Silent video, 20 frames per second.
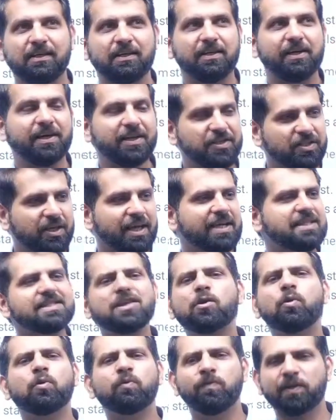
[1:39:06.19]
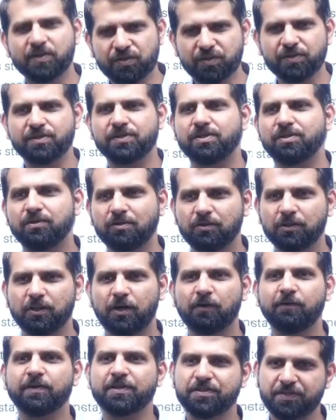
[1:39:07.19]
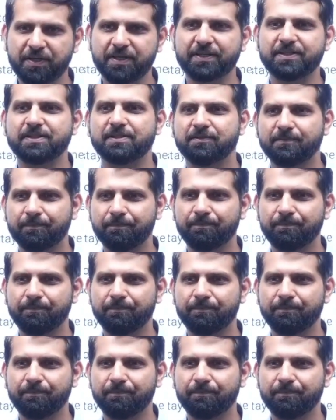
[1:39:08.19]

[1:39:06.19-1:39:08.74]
region has their own versions of histories,